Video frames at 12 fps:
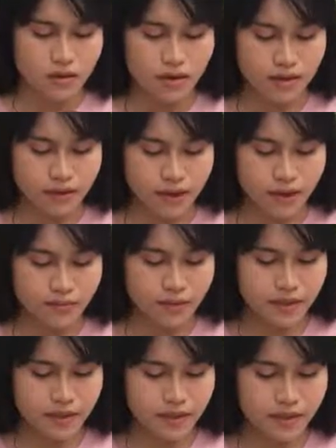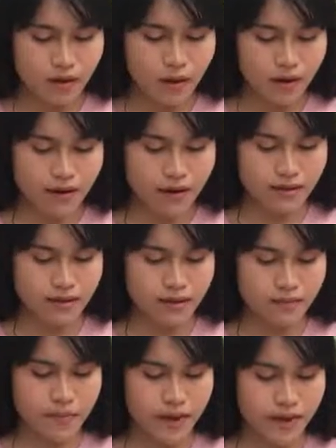he gives his
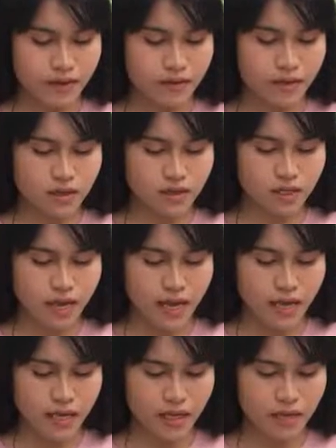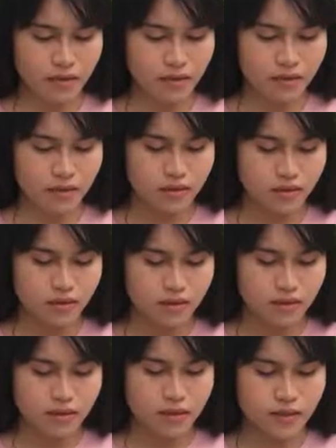harness bells a shake
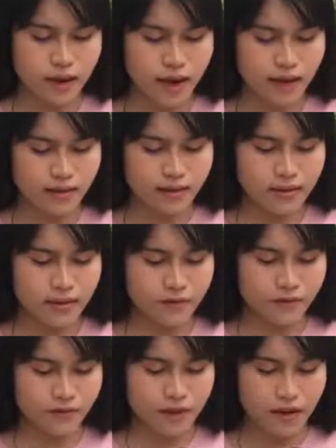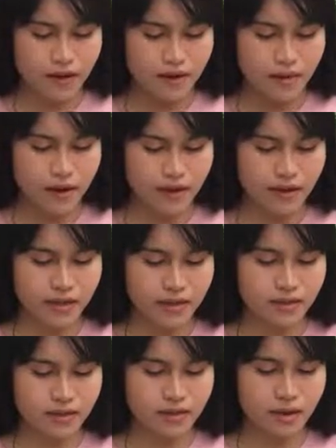to ask if
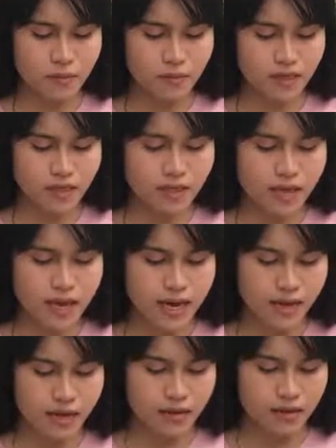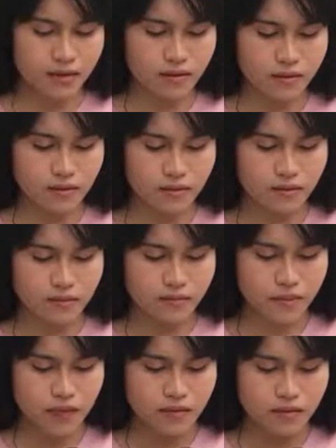there is some mistake.
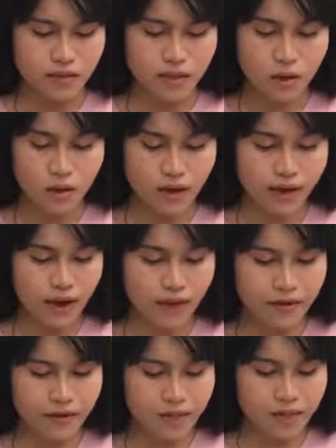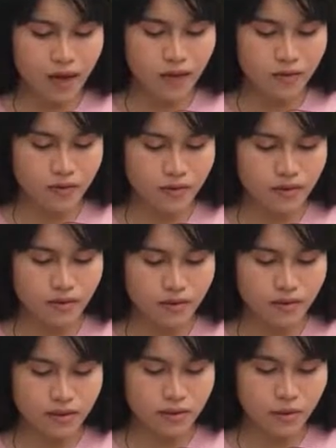The only other
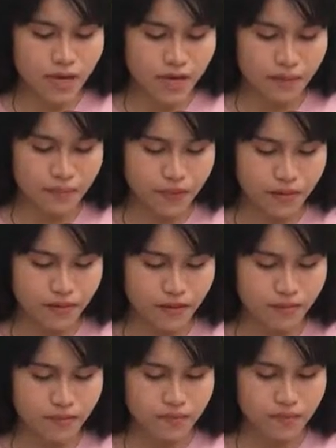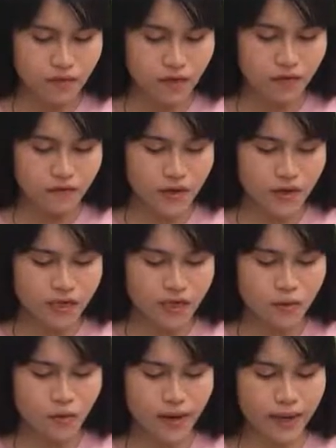sounds the sweep of
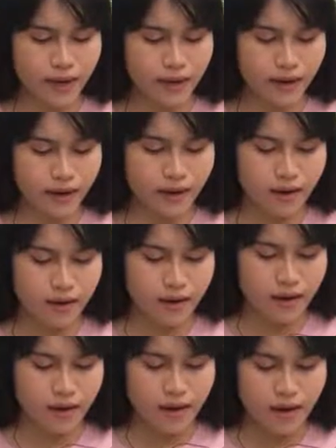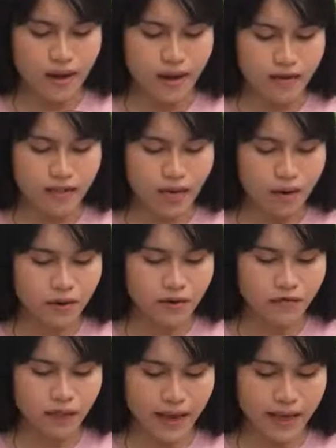easy wind and
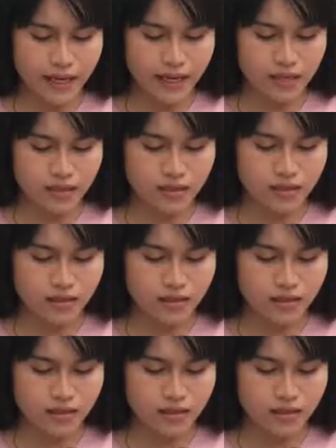downy flake.